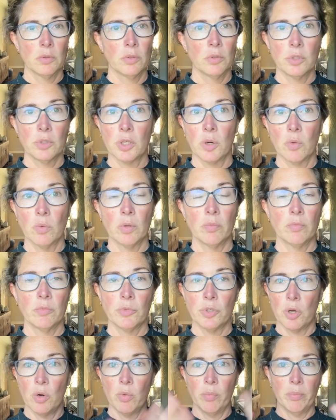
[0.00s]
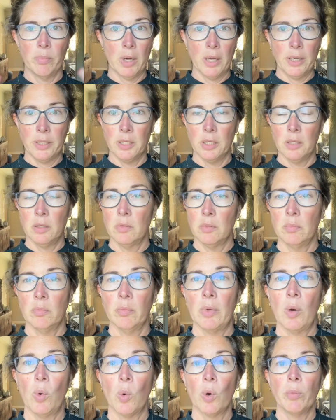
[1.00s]
Don't mind it.
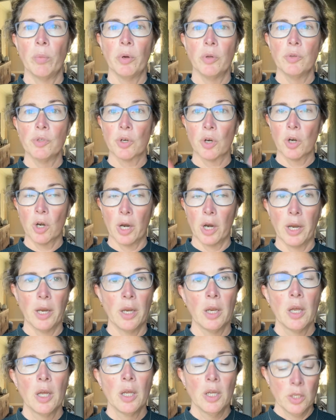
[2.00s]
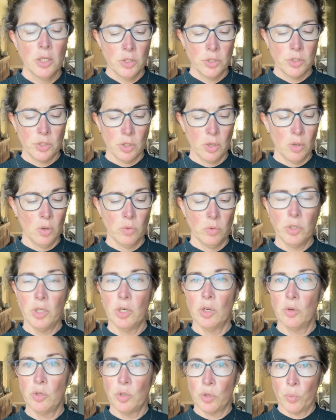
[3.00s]
My hormones are great. So,
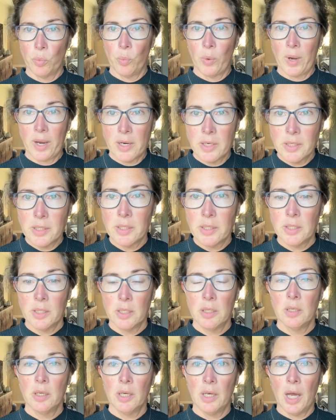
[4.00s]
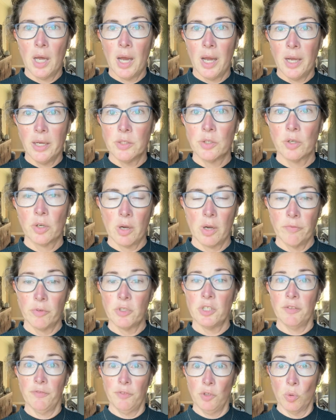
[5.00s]
your waist and height,
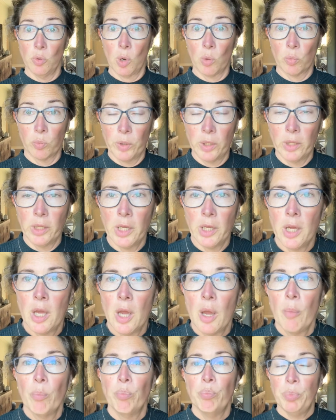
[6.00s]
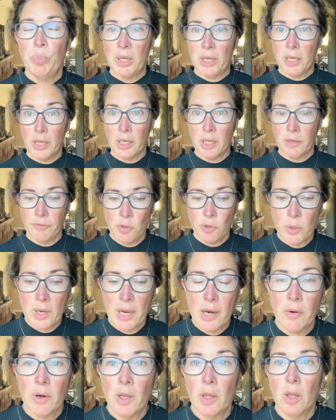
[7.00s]
circumference, if you are really big, if you
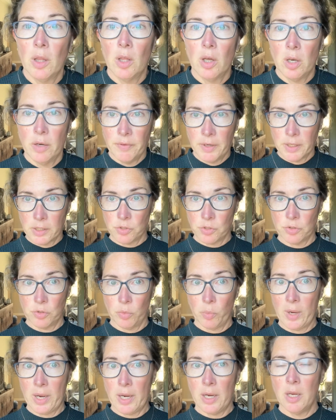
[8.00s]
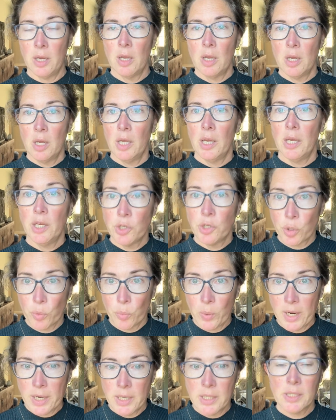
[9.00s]
carry a lot of extra weight in your
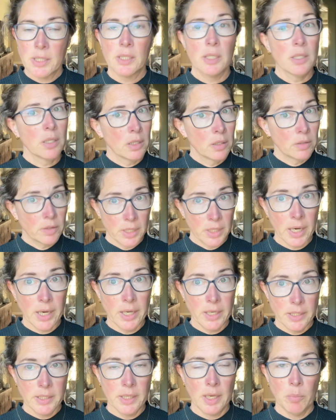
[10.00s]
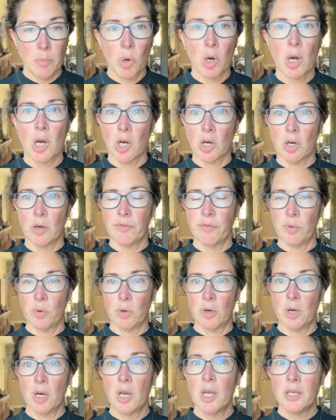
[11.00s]
waist, that is a marker
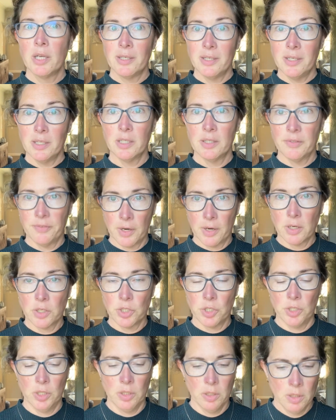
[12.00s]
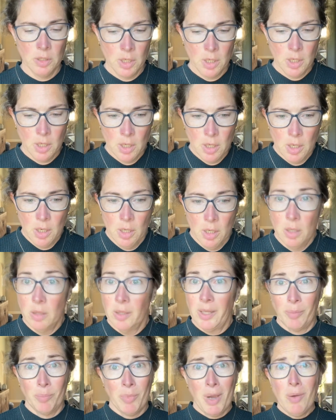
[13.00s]
for dysfunction.
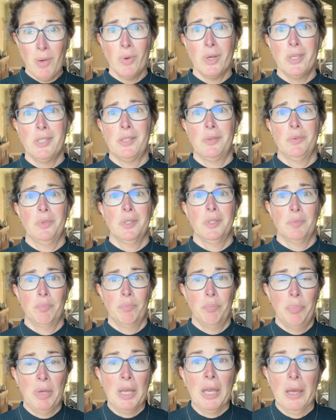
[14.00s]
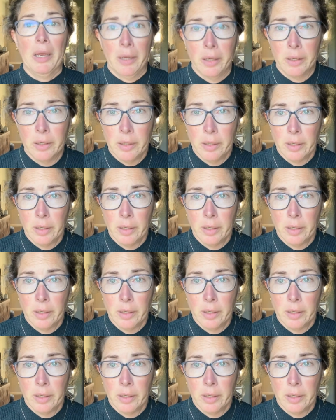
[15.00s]
Like, my waist was big.